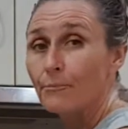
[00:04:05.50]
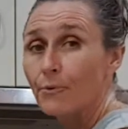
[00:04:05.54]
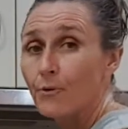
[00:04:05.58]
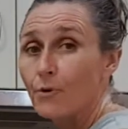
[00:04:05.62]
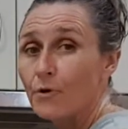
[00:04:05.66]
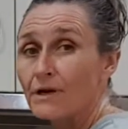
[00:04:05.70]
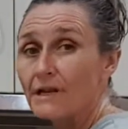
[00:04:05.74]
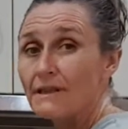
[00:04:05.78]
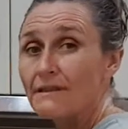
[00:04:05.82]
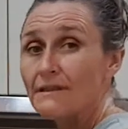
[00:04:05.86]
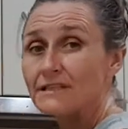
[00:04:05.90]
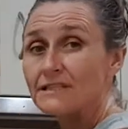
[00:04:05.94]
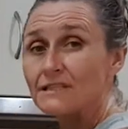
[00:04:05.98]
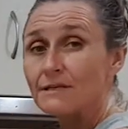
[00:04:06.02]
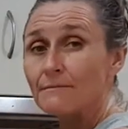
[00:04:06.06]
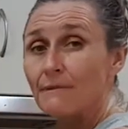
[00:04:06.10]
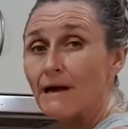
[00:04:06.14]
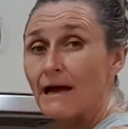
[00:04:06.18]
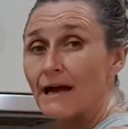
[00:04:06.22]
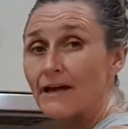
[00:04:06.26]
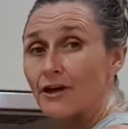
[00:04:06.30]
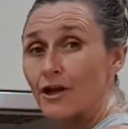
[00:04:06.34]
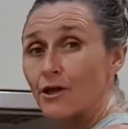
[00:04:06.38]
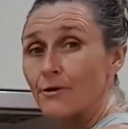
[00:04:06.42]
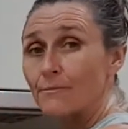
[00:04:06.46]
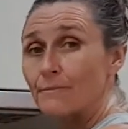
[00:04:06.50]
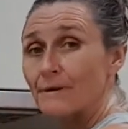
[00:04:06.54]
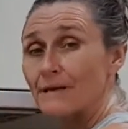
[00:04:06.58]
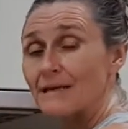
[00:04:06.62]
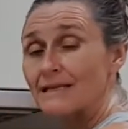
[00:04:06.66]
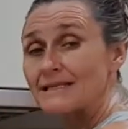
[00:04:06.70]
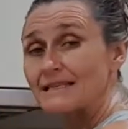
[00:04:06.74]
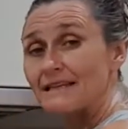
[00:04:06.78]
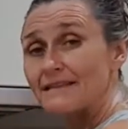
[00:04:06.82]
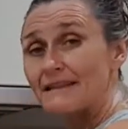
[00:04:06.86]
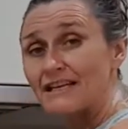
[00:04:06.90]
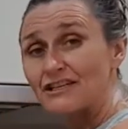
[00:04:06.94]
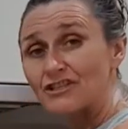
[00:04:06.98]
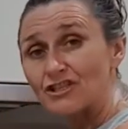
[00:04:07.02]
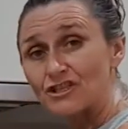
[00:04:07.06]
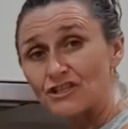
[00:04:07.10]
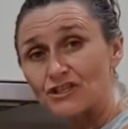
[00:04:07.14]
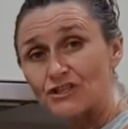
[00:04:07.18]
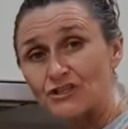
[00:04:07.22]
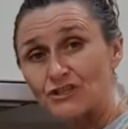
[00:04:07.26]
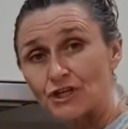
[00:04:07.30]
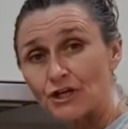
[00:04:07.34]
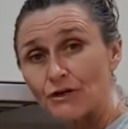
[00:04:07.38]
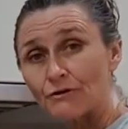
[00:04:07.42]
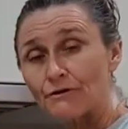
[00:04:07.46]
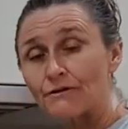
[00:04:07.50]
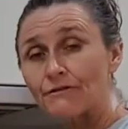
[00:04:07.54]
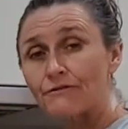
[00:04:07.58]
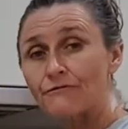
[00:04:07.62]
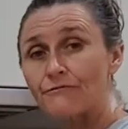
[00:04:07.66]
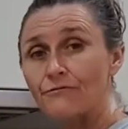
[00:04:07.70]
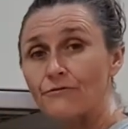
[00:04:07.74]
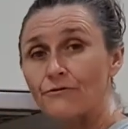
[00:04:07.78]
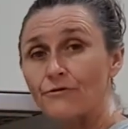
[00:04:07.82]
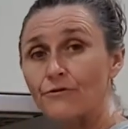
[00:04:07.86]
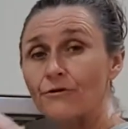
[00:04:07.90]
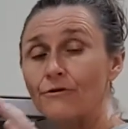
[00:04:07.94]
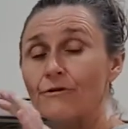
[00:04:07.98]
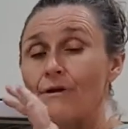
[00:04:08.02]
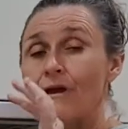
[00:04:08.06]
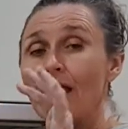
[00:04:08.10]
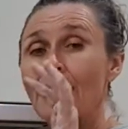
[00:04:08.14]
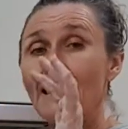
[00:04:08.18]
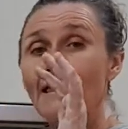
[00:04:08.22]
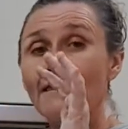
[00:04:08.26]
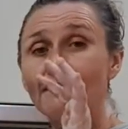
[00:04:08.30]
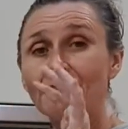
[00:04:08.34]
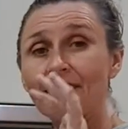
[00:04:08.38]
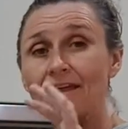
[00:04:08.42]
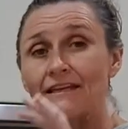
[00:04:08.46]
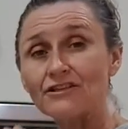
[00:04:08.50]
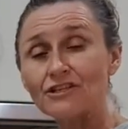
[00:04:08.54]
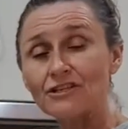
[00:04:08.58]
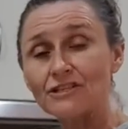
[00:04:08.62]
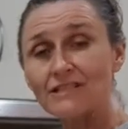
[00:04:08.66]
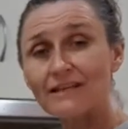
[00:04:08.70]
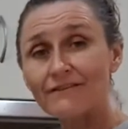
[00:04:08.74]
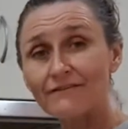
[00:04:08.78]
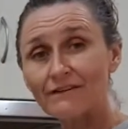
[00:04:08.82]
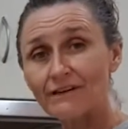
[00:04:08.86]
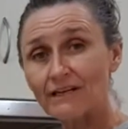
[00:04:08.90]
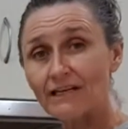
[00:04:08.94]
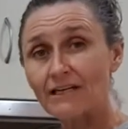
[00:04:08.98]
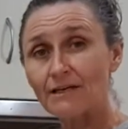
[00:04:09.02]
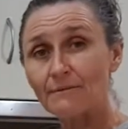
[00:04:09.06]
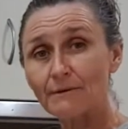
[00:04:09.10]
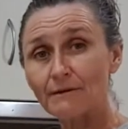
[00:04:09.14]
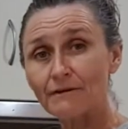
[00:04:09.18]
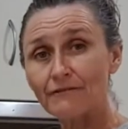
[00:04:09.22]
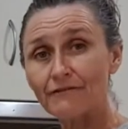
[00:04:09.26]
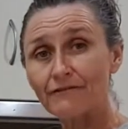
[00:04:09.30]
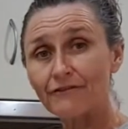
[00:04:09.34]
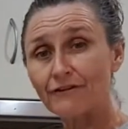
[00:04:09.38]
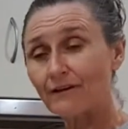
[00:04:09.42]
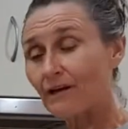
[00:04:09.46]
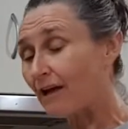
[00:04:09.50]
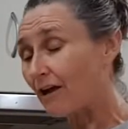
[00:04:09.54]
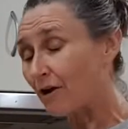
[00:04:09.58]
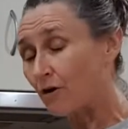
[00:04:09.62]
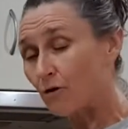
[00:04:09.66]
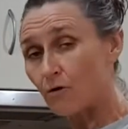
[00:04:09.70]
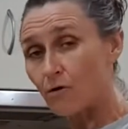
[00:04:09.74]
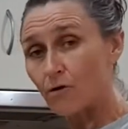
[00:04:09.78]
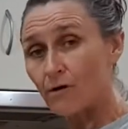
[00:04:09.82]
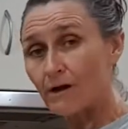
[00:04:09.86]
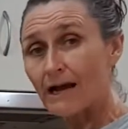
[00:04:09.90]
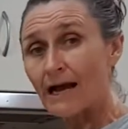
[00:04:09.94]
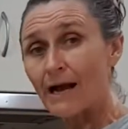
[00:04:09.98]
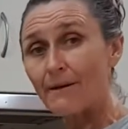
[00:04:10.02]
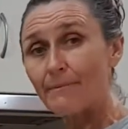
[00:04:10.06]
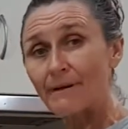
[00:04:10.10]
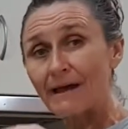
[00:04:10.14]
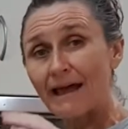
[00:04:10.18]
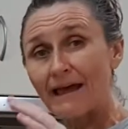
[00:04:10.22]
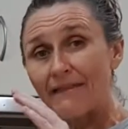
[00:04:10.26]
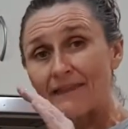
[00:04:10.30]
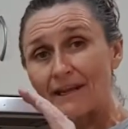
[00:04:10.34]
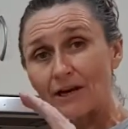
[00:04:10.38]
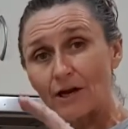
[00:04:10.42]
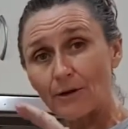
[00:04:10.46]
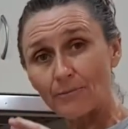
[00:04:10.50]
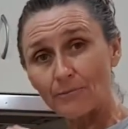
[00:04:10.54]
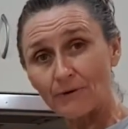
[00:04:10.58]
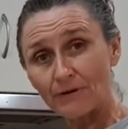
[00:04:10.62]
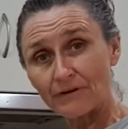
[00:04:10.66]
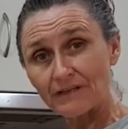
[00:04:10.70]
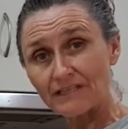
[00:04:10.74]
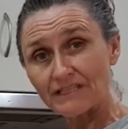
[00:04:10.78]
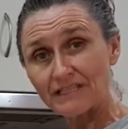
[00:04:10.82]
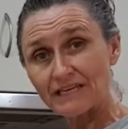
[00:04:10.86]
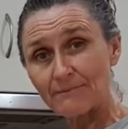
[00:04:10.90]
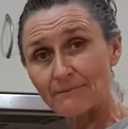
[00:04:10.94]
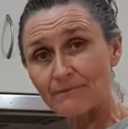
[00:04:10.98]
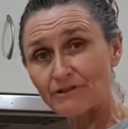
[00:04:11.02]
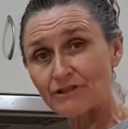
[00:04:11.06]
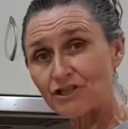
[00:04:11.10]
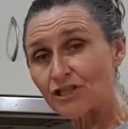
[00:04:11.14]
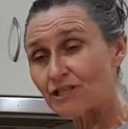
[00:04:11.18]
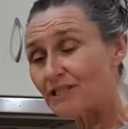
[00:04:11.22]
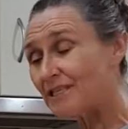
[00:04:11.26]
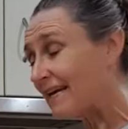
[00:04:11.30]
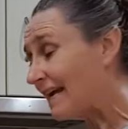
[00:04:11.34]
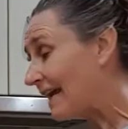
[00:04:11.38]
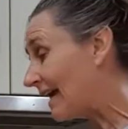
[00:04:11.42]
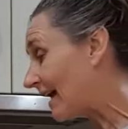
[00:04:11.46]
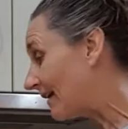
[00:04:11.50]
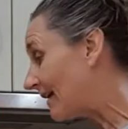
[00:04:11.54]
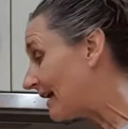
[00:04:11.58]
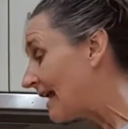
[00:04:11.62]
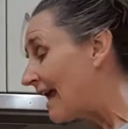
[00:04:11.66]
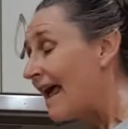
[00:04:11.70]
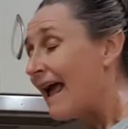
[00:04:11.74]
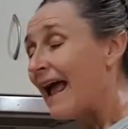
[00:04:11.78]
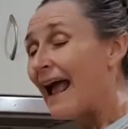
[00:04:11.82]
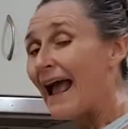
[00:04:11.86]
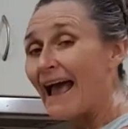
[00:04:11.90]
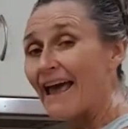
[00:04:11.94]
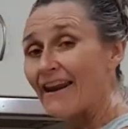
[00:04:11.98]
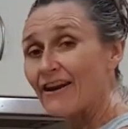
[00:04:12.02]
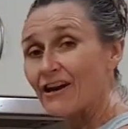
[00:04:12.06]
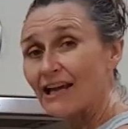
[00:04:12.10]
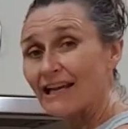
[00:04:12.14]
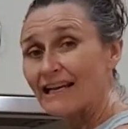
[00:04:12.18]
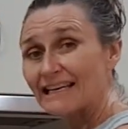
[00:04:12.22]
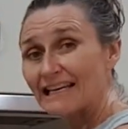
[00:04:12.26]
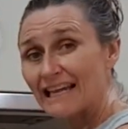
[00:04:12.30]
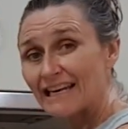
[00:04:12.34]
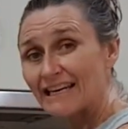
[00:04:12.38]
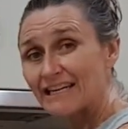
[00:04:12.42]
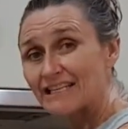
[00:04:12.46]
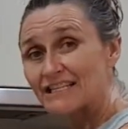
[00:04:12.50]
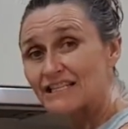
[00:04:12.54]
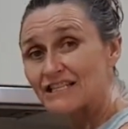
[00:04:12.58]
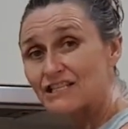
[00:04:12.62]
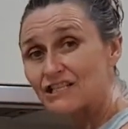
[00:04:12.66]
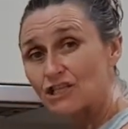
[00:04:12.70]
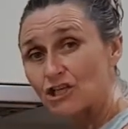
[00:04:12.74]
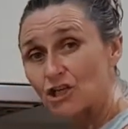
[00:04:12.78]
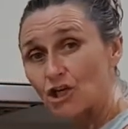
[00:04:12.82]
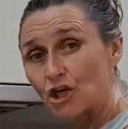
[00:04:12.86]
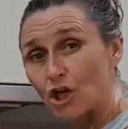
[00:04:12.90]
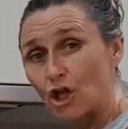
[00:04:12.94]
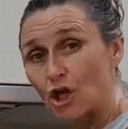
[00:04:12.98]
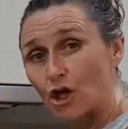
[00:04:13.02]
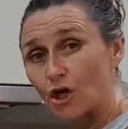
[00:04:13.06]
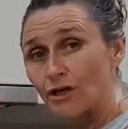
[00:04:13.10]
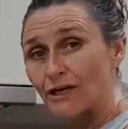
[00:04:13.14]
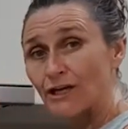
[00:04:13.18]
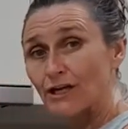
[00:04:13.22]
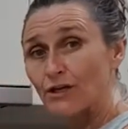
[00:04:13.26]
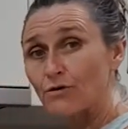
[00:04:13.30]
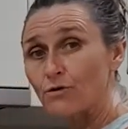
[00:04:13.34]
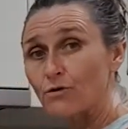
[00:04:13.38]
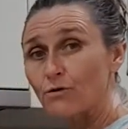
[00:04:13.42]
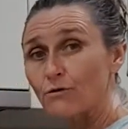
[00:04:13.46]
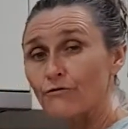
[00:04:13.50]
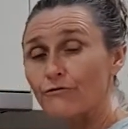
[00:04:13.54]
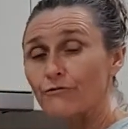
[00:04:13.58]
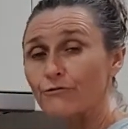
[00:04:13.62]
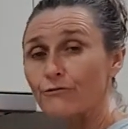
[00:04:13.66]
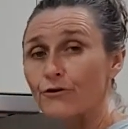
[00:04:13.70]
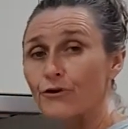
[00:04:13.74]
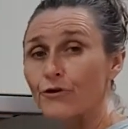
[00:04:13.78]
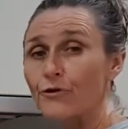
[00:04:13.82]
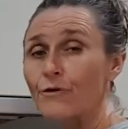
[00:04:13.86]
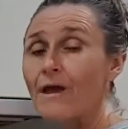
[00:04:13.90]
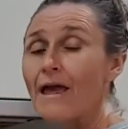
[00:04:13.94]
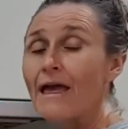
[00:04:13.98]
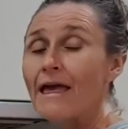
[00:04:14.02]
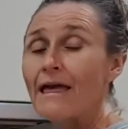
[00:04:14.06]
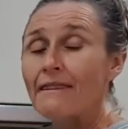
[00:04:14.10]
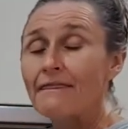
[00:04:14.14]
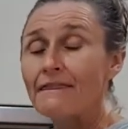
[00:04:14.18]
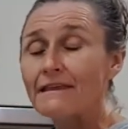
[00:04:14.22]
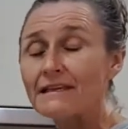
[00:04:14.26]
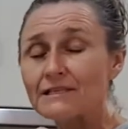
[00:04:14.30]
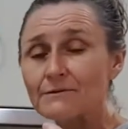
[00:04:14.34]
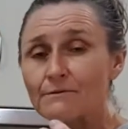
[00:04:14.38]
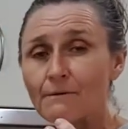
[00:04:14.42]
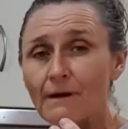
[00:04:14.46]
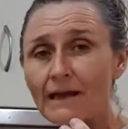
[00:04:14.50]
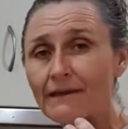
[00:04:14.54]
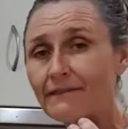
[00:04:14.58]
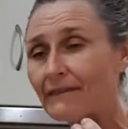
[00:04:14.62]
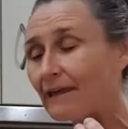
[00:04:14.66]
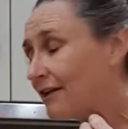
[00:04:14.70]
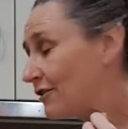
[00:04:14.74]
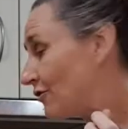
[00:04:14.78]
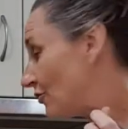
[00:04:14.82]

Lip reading: put in the tomato bits, and then just stir it through. Then just give it a little bit of a cook up, and then I bring the temperature down and I let it slowly cook through. This way then